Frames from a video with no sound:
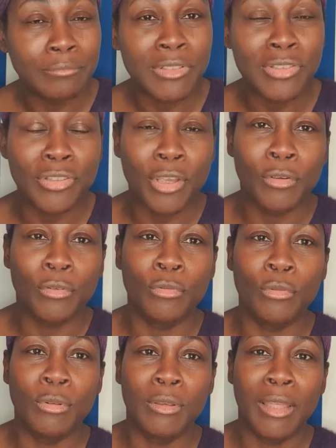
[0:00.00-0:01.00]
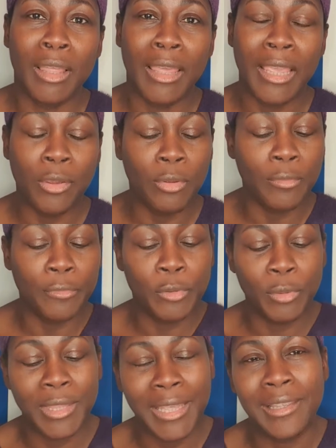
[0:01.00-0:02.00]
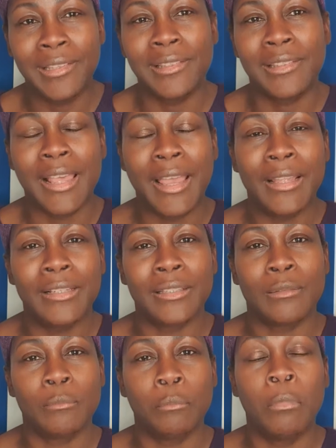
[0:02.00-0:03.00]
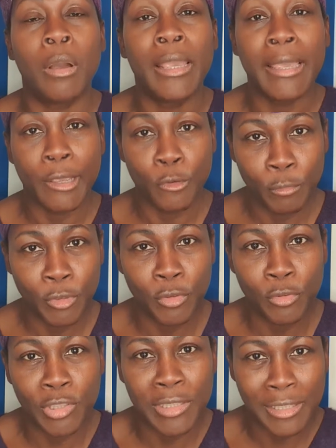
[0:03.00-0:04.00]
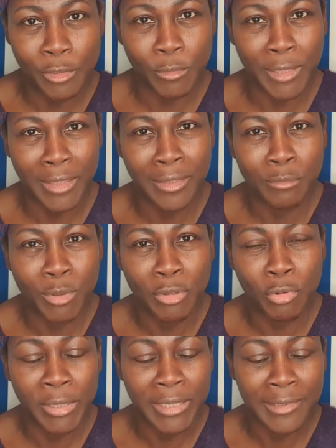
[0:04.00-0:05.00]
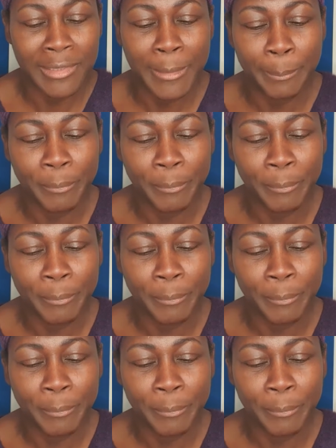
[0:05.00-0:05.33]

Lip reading: So here are a few things that might help you to deal with oily skin.